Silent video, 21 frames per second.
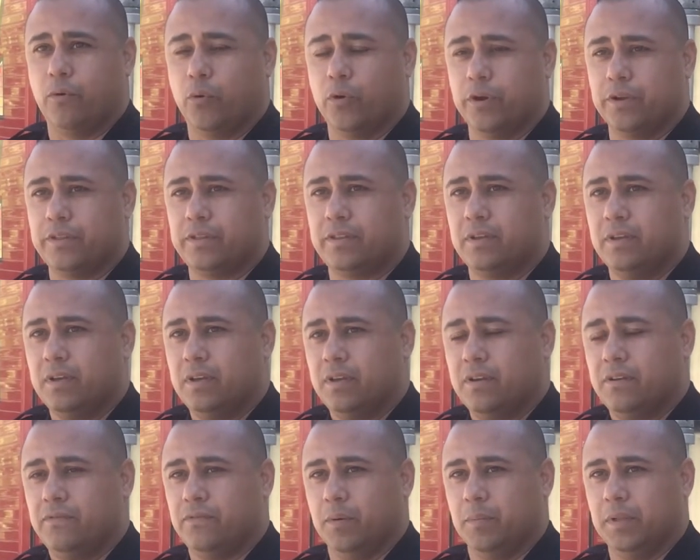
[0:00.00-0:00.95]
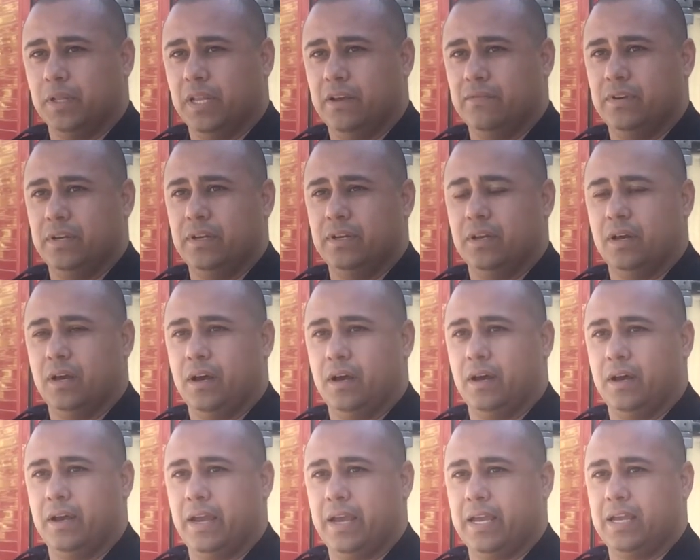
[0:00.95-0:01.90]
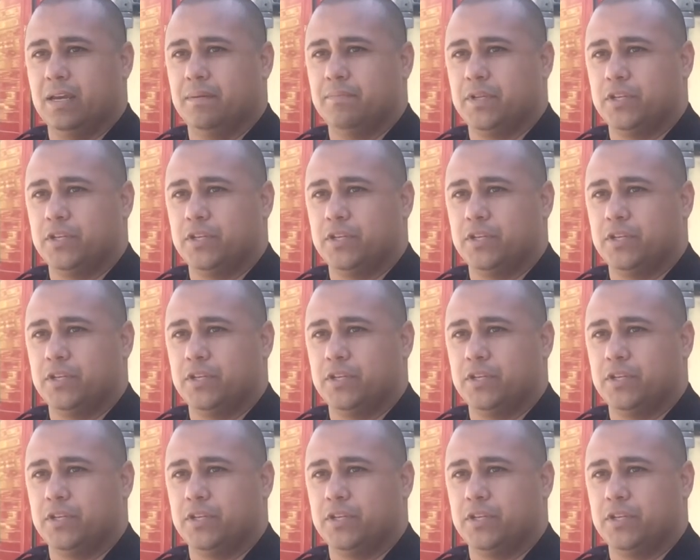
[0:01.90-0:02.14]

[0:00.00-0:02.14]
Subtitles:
4th from 11 a.m.